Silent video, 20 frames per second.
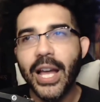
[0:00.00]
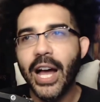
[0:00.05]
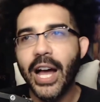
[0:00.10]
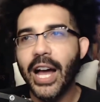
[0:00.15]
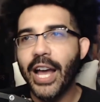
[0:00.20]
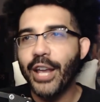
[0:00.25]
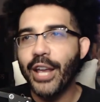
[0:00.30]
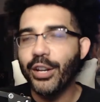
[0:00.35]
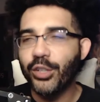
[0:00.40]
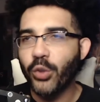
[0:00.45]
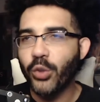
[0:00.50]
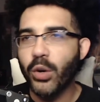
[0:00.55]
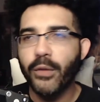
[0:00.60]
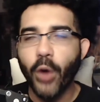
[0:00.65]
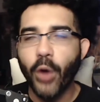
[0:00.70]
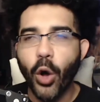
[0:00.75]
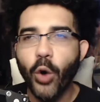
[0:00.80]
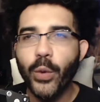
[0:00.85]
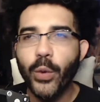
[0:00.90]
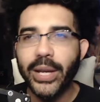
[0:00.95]
and sort of
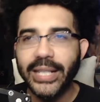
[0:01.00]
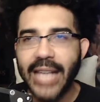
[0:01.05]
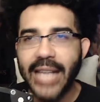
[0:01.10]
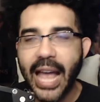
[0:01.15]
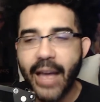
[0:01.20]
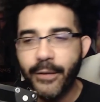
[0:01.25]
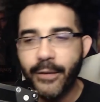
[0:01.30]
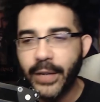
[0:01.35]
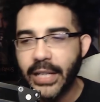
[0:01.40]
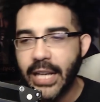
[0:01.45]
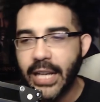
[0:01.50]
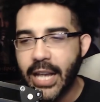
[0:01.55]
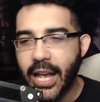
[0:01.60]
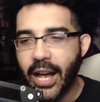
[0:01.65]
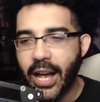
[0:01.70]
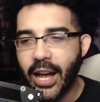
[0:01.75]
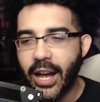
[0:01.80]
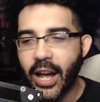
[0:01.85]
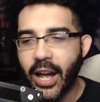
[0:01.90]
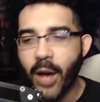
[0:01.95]
always having
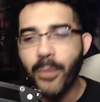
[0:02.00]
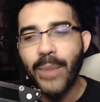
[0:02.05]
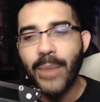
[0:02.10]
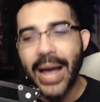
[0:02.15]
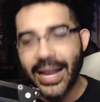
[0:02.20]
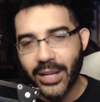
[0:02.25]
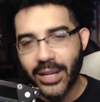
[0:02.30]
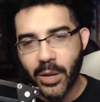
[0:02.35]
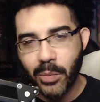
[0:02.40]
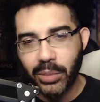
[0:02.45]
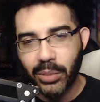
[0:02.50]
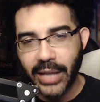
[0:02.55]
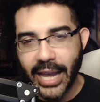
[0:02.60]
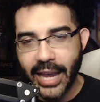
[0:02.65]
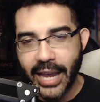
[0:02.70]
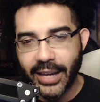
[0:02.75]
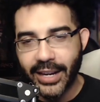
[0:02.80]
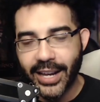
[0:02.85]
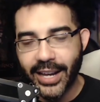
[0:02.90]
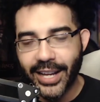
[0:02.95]
a backup
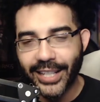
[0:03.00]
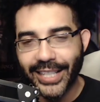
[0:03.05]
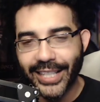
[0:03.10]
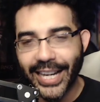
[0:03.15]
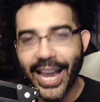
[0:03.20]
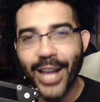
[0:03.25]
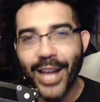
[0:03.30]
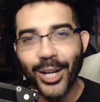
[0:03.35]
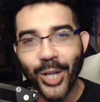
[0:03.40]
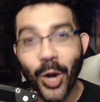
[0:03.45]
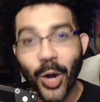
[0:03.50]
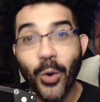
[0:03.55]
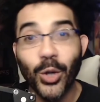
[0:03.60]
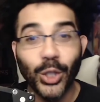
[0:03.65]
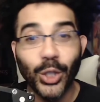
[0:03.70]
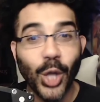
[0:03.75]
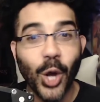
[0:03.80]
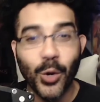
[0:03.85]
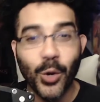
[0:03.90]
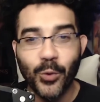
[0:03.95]
plan to kind of go along